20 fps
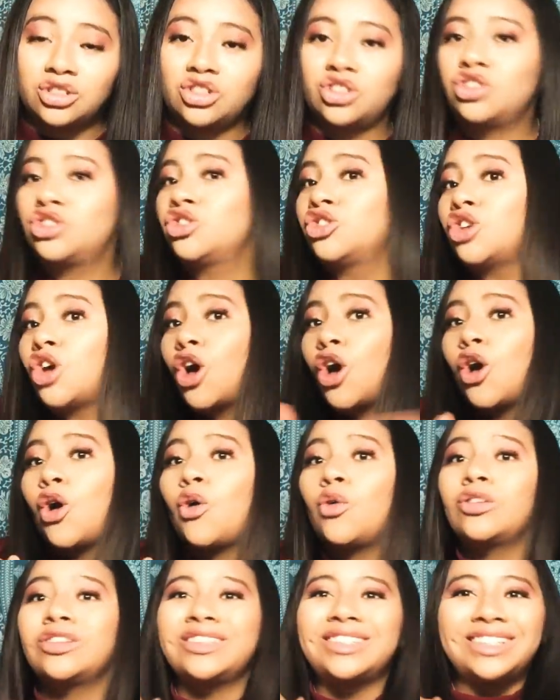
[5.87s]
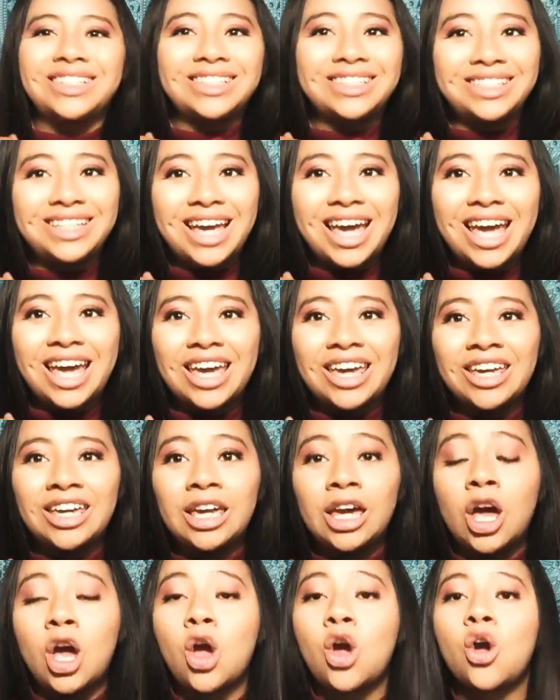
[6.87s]
So
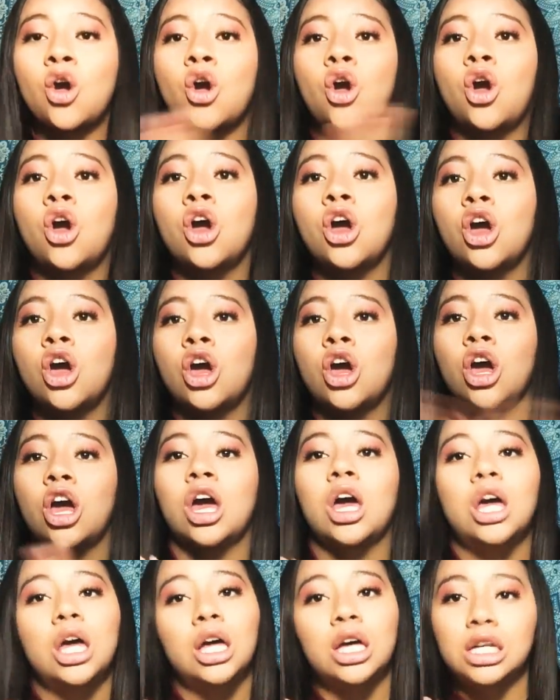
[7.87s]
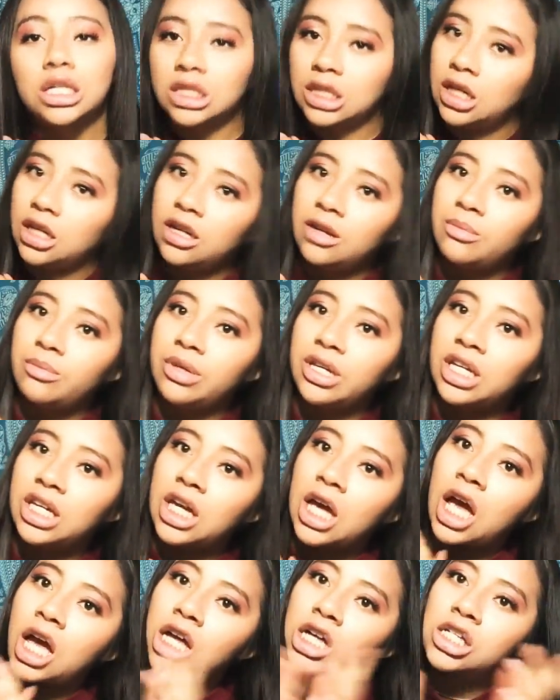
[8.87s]
today is gonna
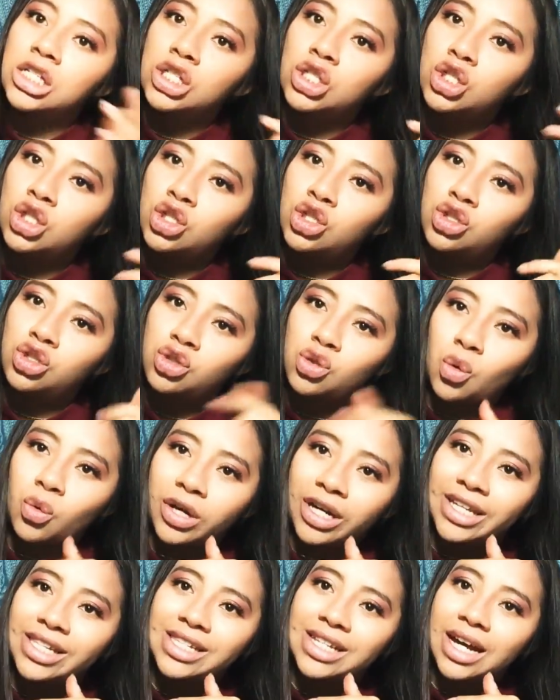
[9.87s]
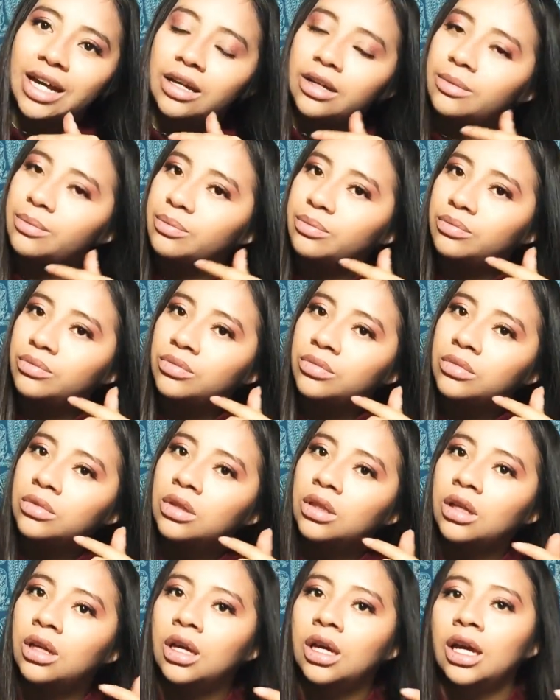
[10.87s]
be story time,
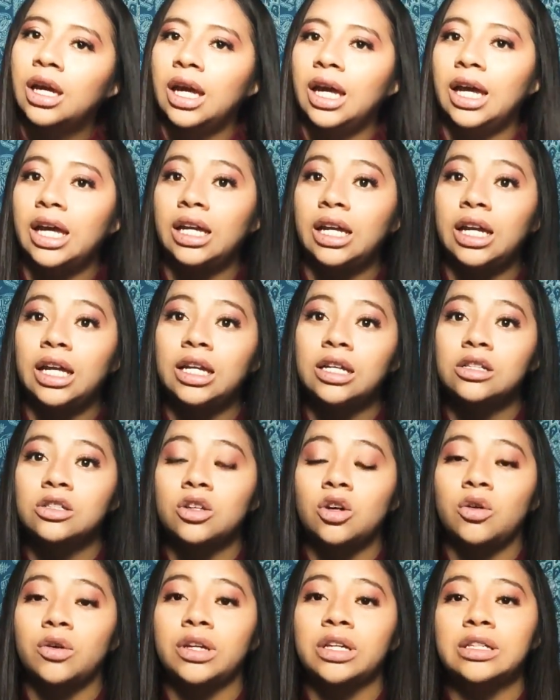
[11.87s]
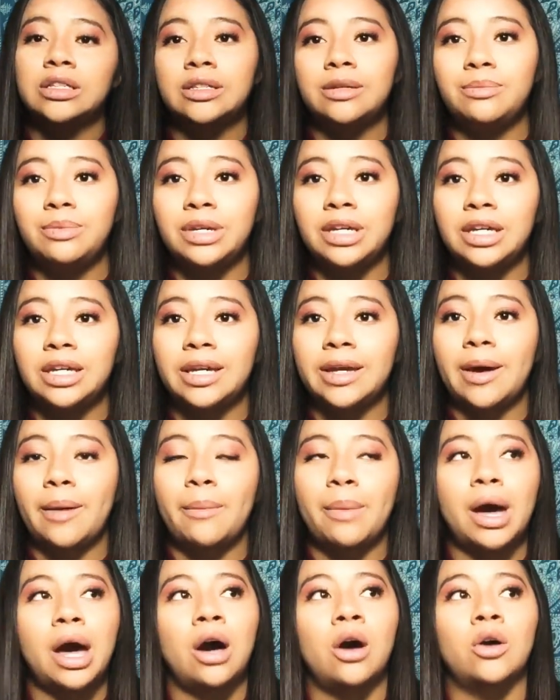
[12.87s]
and it is going to be
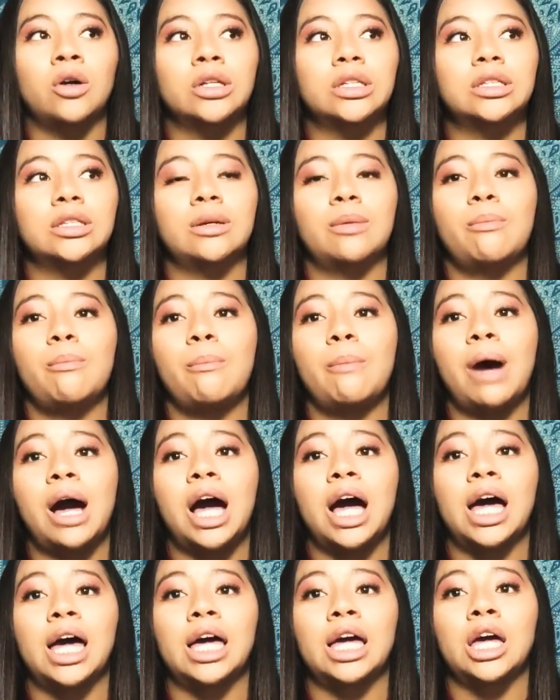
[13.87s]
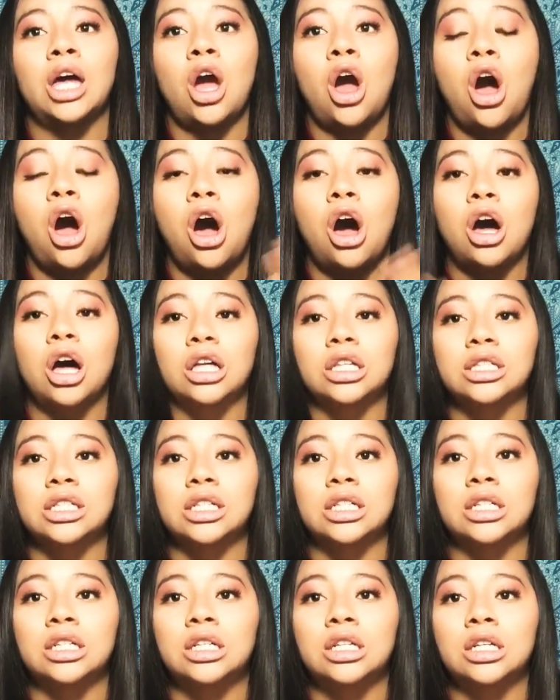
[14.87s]
about my
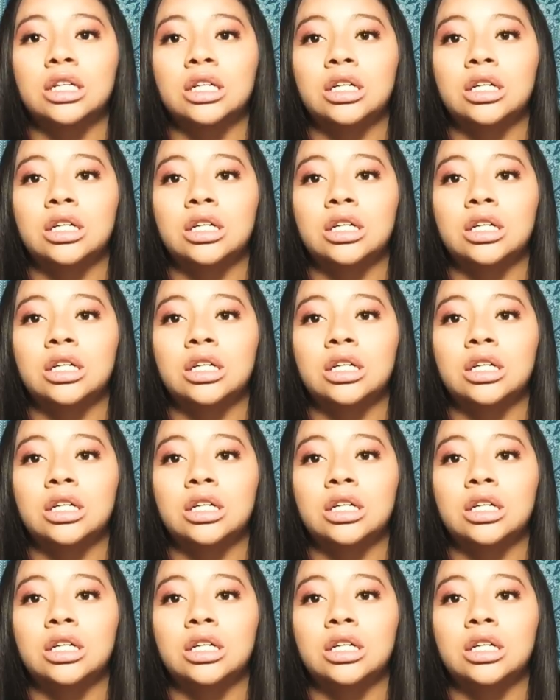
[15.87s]
haunted